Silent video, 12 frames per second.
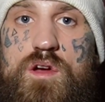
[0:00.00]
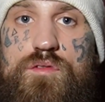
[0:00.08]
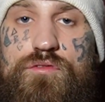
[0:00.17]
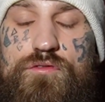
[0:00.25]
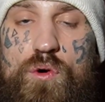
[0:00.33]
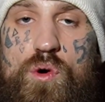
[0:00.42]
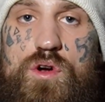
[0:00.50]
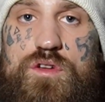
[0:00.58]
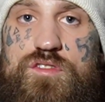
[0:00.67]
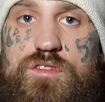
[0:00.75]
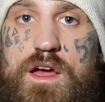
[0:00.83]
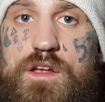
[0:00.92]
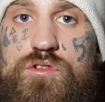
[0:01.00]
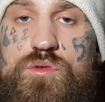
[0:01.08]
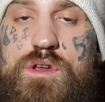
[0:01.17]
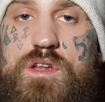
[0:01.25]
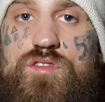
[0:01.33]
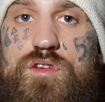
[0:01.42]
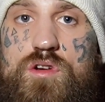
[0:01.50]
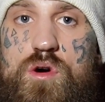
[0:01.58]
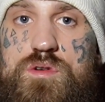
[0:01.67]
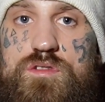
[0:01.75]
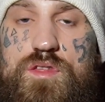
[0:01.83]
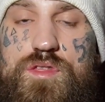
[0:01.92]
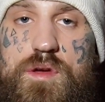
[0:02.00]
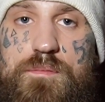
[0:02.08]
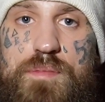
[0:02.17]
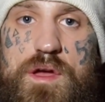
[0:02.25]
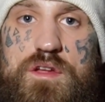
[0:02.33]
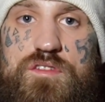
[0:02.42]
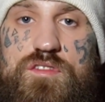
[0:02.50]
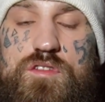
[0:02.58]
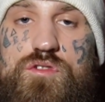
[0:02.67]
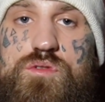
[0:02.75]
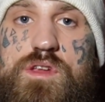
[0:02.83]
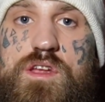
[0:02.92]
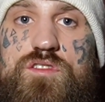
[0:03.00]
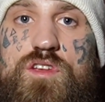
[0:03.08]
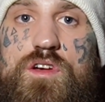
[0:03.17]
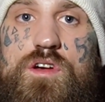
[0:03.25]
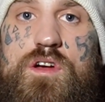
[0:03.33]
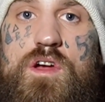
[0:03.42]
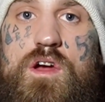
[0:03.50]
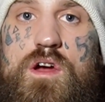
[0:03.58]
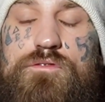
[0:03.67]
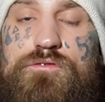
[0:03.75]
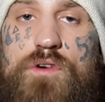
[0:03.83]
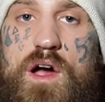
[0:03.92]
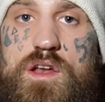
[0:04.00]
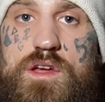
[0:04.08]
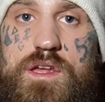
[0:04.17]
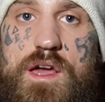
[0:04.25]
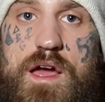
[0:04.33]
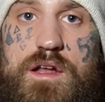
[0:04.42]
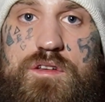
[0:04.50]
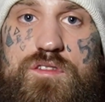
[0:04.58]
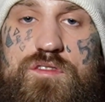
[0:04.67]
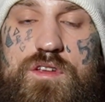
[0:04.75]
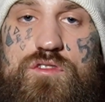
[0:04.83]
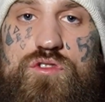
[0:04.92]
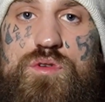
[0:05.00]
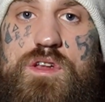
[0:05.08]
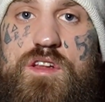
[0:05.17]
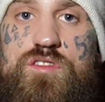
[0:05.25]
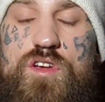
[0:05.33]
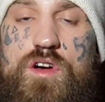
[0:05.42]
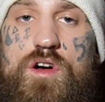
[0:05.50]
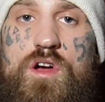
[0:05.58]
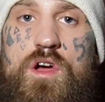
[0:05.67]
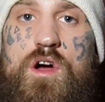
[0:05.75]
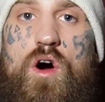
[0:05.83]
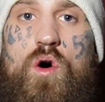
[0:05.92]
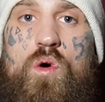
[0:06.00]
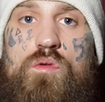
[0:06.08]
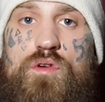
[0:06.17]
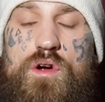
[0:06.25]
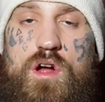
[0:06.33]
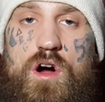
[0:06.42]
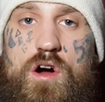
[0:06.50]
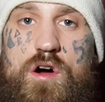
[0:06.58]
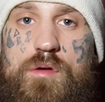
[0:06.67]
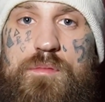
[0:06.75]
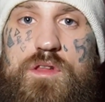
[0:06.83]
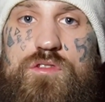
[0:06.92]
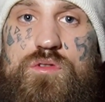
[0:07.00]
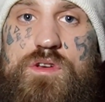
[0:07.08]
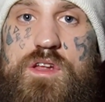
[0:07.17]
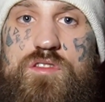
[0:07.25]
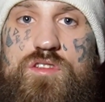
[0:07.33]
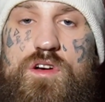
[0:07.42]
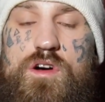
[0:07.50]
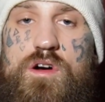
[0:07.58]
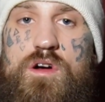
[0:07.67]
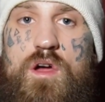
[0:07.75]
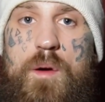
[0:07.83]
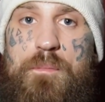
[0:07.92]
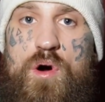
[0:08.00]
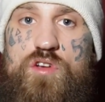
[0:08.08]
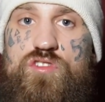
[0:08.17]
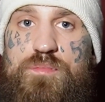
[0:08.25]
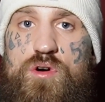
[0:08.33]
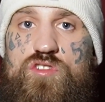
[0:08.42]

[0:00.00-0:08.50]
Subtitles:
force that you need to go into the abyss and you need to fight against, and you need to overcome, and you need to push